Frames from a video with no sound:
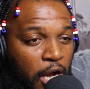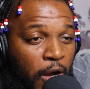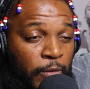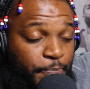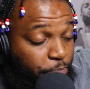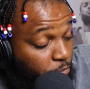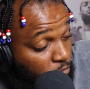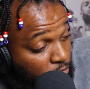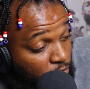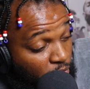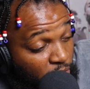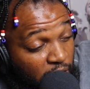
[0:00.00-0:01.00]
go
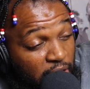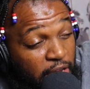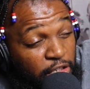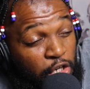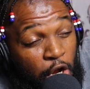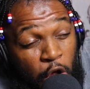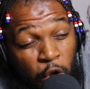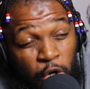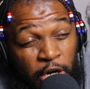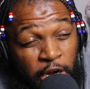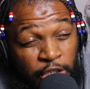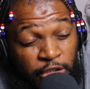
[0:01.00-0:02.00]
to our
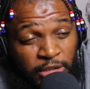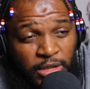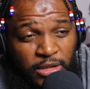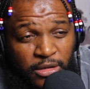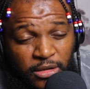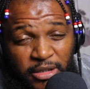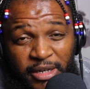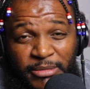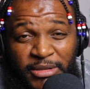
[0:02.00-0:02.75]
own country. You know